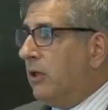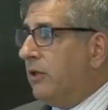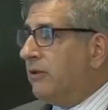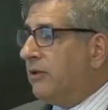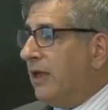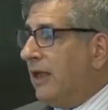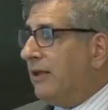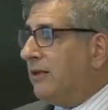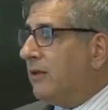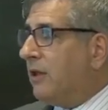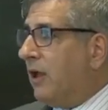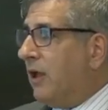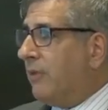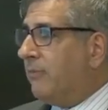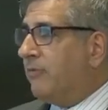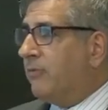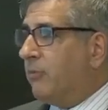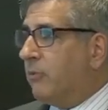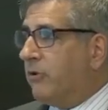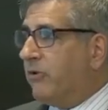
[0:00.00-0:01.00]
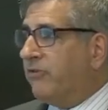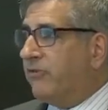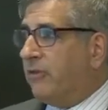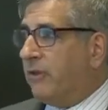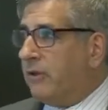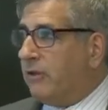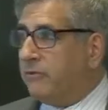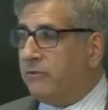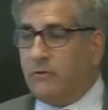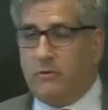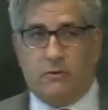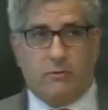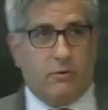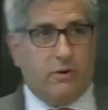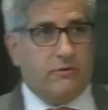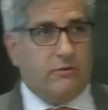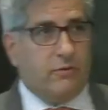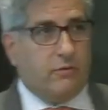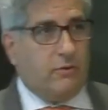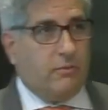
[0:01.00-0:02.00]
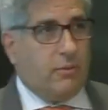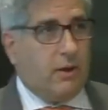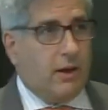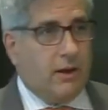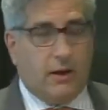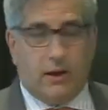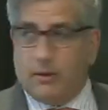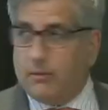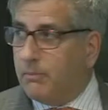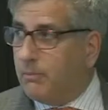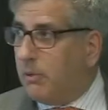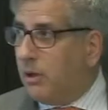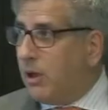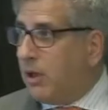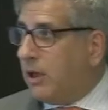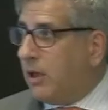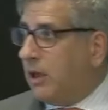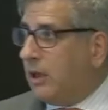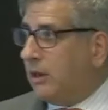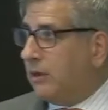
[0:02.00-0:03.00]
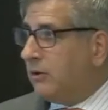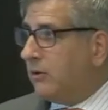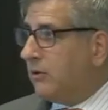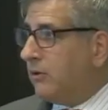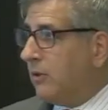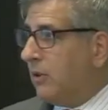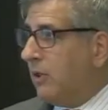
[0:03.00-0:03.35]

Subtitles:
10 times more cells than the rest of the body combined,